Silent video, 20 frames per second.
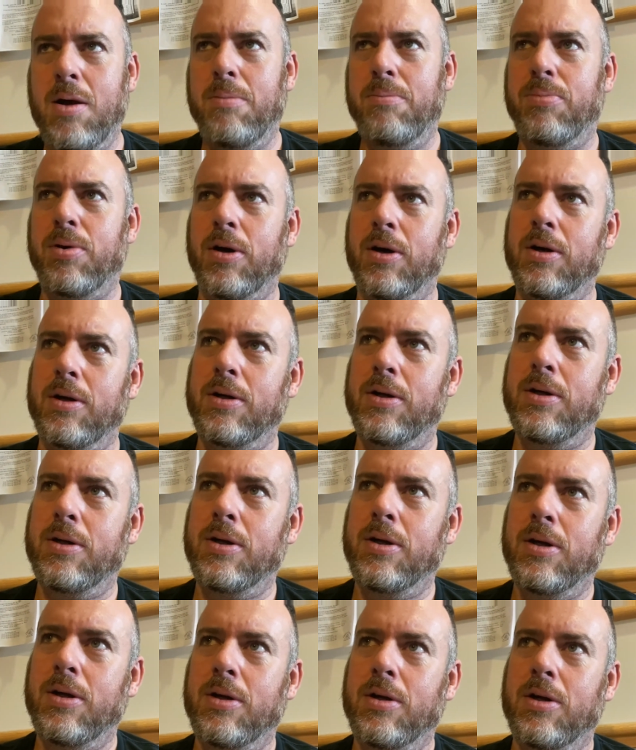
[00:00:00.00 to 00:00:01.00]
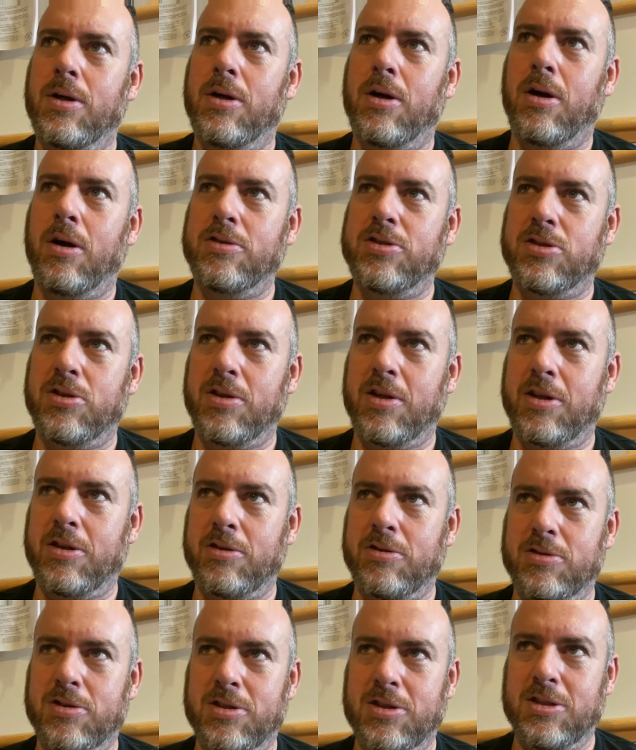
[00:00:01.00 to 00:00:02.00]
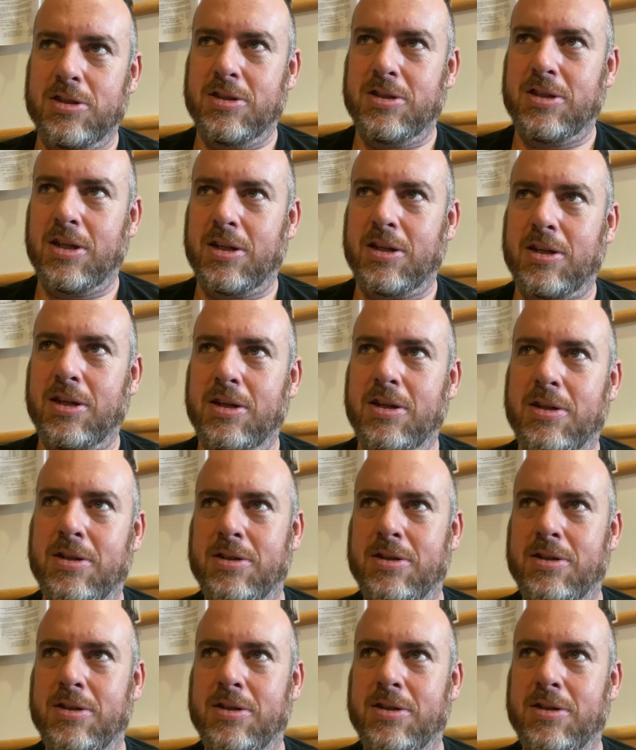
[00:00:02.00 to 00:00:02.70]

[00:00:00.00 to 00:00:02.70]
but also that there's these like,